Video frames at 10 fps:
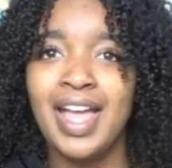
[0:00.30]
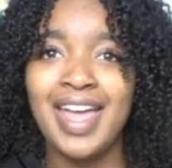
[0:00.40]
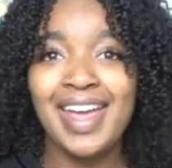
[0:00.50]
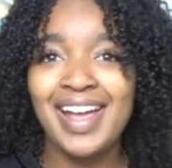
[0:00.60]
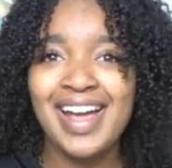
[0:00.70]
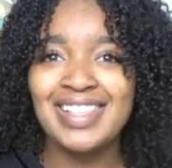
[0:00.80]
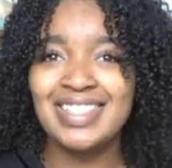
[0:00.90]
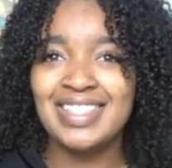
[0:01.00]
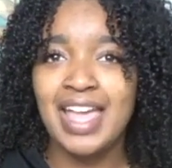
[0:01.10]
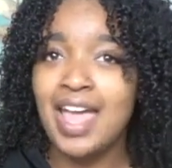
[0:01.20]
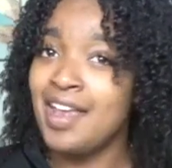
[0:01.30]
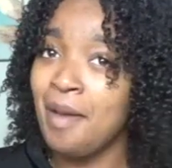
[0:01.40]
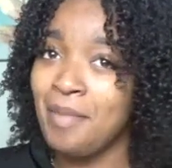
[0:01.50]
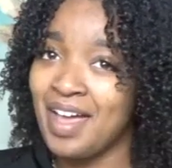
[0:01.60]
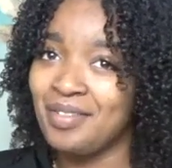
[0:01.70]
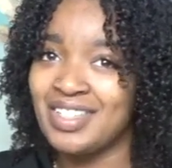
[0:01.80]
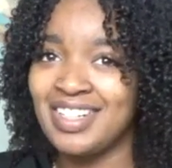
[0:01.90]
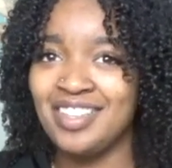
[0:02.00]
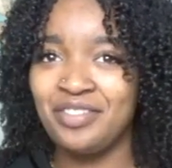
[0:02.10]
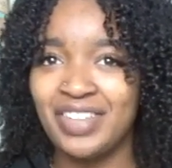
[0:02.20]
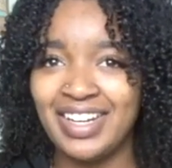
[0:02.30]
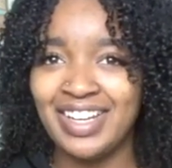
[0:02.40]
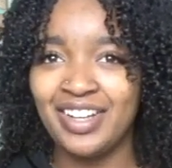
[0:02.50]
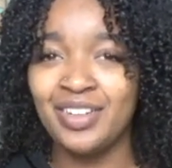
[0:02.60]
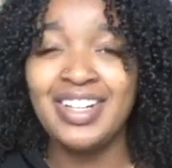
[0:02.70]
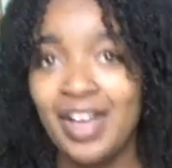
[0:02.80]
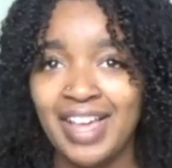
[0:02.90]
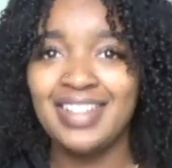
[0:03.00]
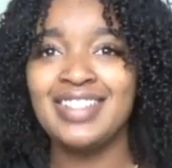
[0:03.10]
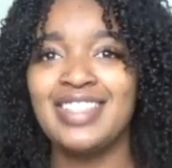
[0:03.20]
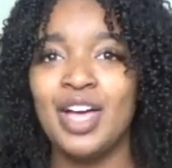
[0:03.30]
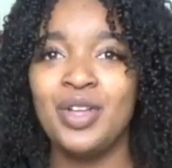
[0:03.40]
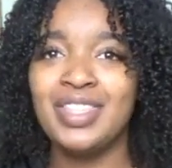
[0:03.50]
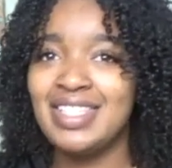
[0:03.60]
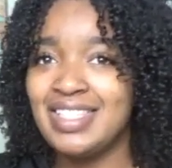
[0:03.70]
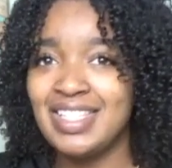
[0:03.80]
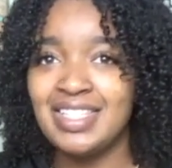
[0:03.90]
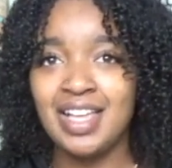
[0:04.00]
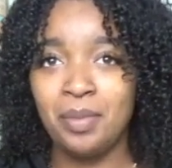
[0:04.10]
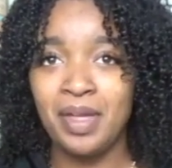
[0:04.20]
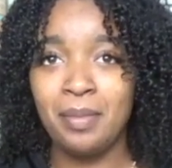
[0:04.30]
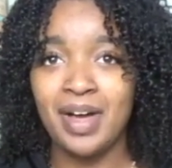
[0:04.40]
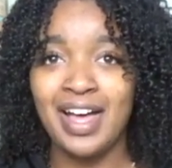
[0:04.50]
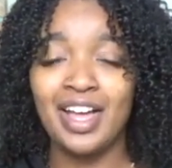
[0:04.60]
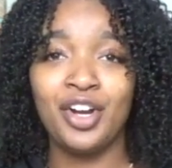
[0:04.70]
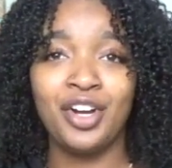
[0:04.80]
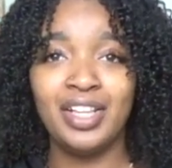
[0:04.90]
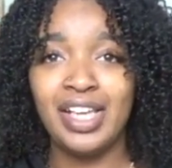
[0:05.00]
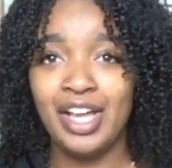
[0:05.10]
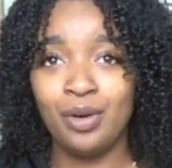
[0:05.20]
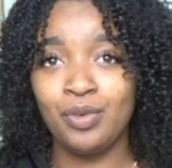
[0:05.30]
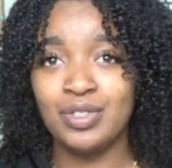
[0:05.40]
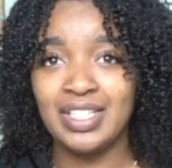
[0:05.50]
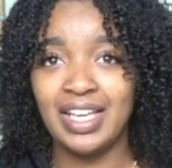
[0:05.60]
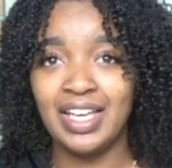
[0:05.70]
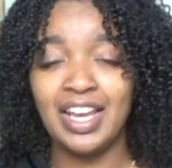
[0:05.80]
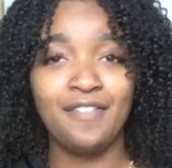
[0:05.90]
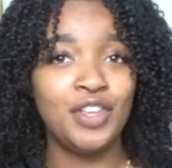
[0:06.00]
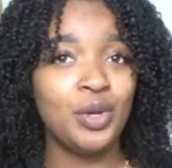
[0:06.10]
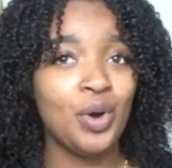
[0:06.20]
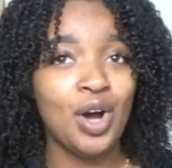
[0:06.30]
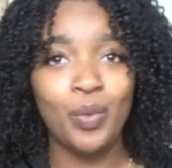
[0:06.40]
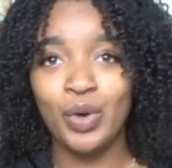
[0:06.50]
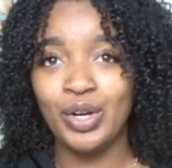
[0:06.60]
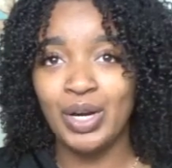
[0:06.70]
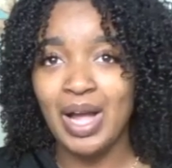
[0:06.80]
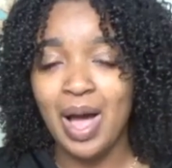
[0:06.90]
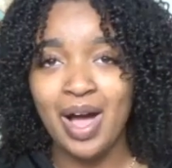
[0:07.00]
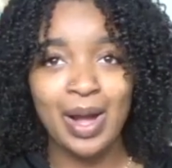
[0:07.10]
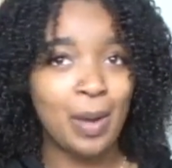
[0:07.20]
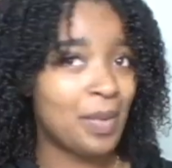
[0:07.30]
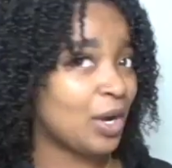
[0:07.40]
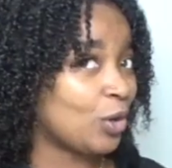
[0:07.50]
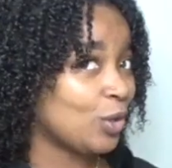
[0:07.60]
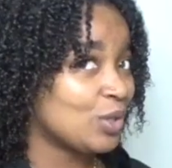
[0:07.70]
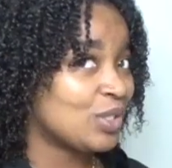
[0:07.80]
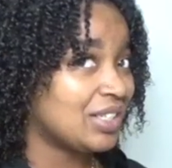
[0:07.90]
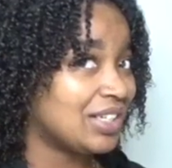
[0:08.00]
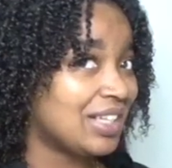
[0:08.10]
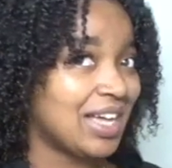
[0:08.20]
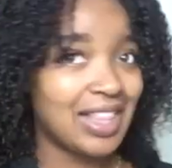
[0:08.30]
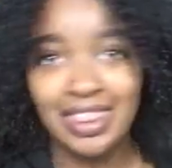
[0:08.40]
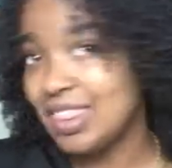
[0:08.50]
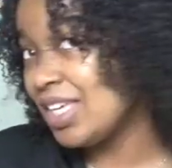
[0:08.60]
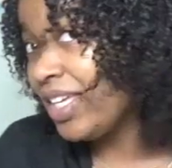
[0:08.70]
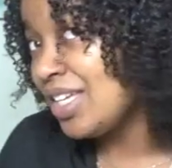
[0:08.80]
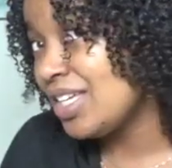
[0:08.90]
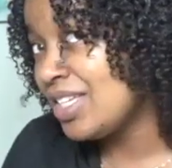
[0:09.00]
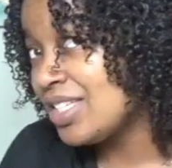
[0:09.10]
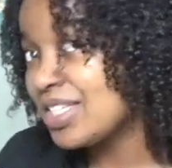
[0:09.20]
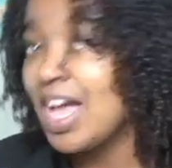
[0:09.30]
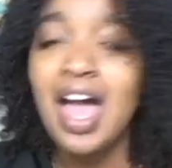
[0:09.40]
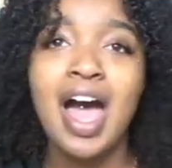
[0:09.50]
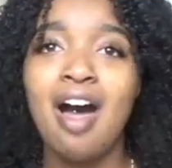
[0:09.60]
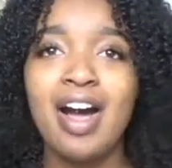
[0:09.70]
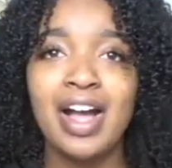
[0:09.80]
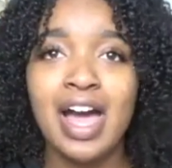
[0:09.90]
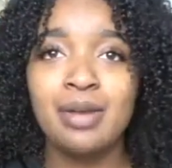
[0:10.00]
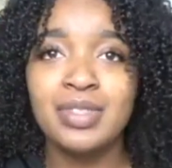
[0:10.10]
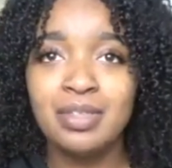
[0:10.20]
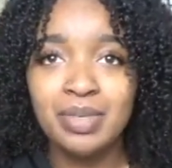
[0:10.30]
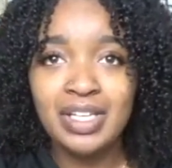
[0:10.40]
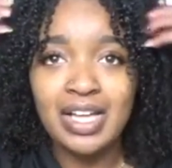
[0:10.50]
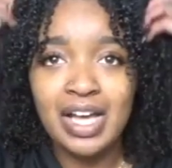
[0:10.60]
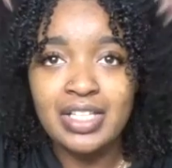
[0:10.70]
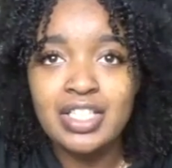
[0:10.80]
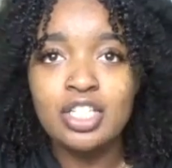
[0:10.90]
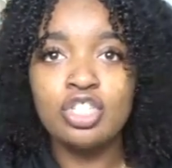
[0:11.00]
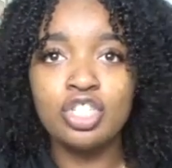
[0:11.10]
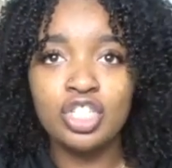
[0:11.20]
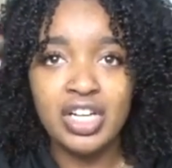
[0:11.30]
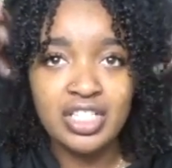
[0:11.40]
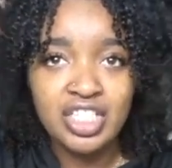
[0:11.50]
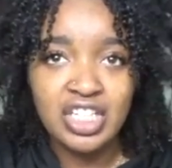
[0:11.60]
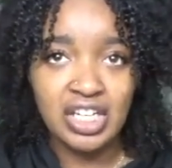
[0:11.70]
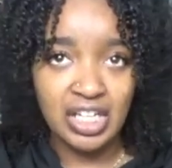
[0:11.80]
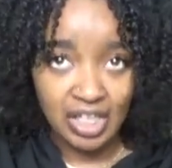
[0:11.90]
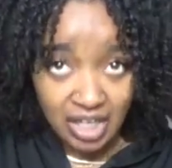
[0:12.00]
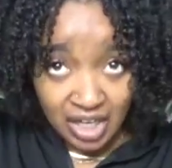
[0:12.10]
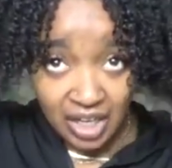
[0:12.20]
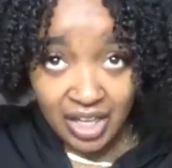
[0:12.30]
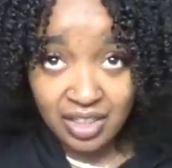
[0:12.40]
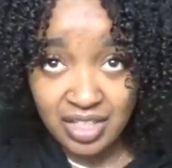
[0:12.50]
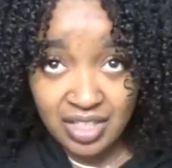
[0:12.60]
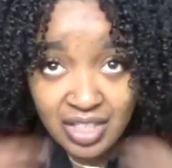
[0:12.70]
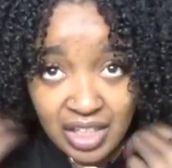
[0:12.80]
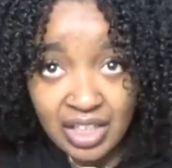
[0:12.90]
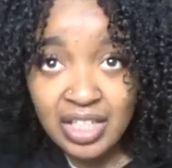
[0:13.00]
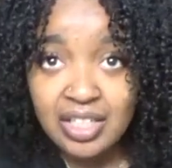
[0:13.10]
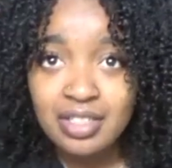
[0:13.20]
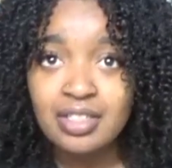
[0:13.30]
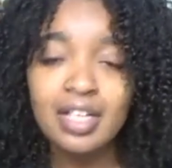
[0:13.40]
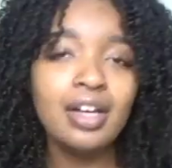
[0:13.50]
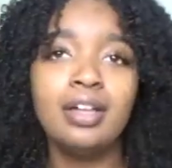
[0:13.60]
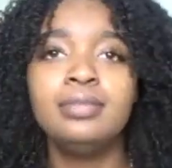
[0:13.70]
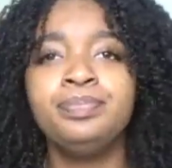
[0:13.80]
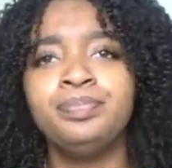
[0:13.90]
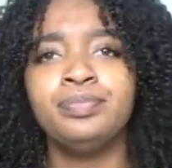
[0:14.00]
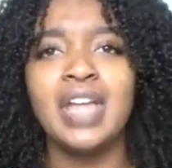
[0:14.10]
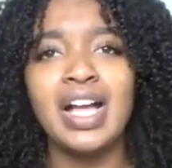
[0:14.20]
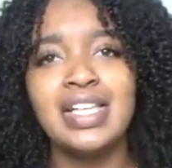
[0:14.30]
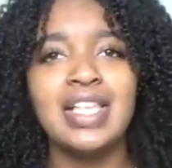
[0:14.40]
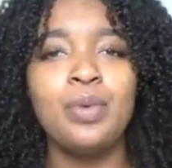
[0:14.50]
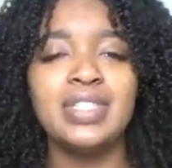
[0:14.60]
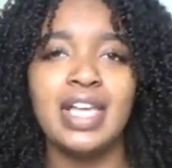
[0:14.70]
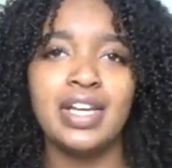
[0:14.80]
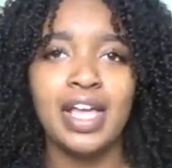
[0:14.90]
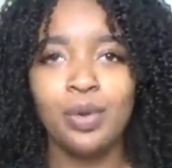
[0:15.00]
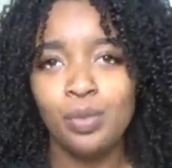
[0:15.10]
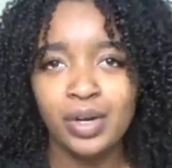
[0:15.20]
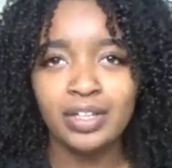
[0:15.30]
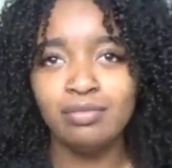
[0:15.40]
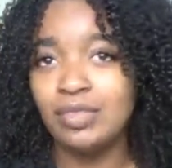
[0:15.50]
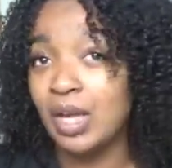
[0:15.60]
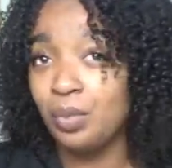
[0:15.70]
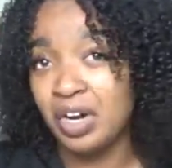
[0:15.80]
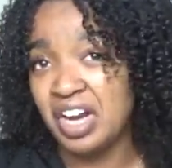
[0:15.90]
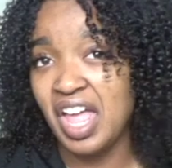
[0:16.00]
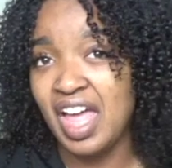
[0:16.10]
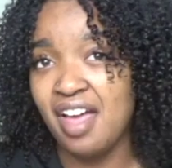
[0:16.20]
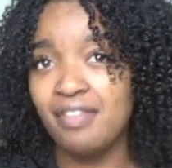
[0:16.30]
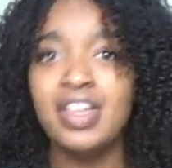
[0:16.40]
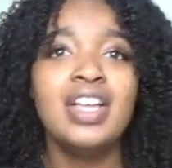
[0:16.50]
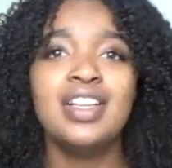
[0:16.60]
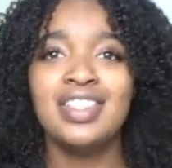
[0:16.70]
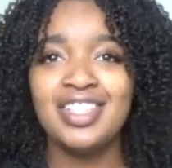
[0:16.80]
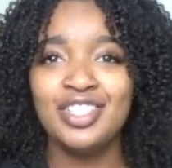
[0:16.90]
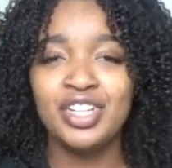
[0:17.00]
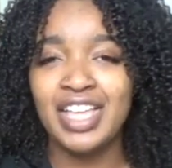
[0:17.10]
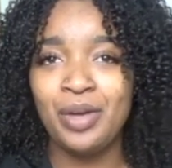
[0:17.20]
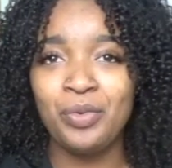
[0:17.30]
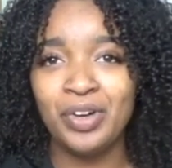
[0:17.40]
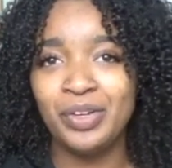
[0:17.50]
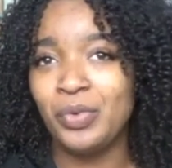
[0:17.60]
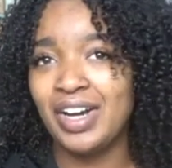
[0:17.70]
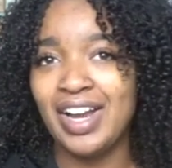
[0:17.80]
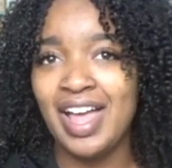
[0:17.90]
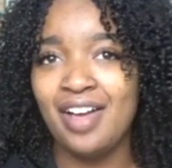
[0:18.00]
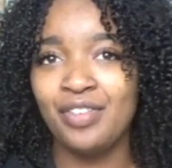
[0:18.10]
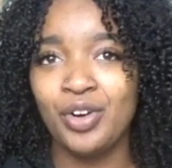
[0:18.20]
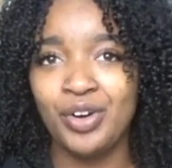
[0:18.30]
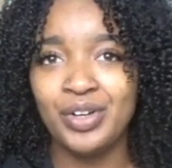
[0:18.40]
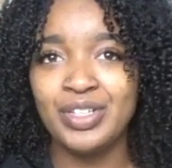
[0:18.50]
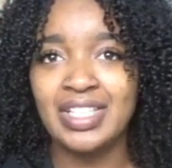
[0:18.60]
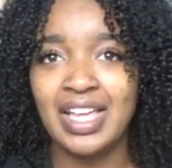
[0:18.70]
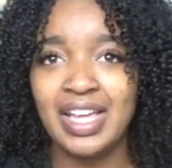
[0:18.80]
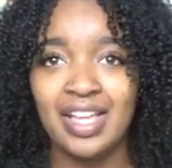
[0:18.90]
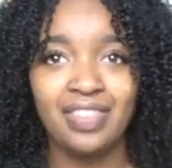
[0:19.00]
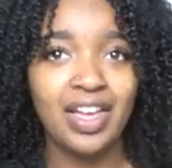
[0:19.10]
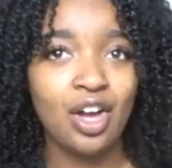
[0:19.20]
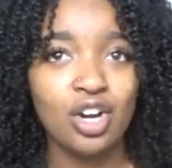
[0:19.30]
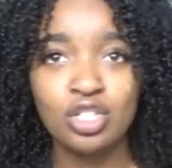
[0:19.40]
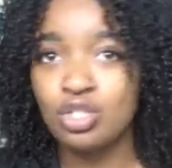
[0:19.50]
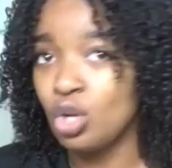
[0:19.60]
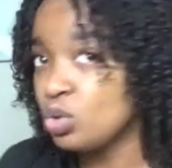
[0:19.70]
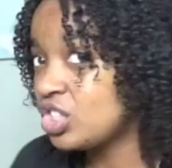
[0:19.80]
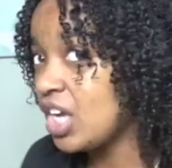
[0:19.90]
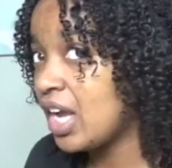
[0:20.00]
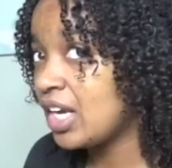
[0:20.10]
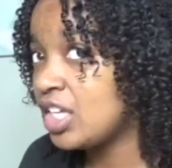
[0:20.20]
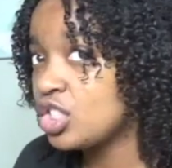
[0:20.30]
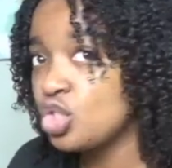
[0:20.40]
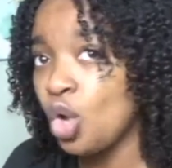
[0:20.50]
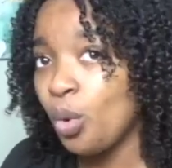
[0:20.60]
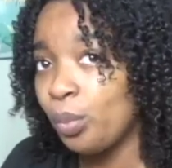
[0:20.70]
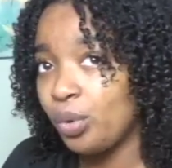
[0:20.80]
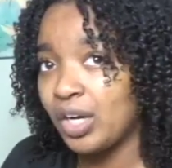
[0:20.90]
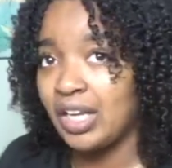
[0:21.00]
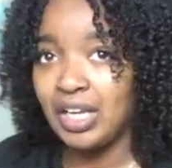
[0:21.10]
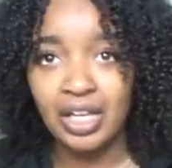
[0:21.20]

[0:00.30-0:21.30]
Hey guys, it's Kay and I'm back with another video. Okay, so this is gonna be my curly hair routine. If you are wondering how I got my curls to look like this, how I got them to be nice and stretchy, and this is, I guess I would say day one and a half. These are day one and a half curls, and they are so shiny, so pretty.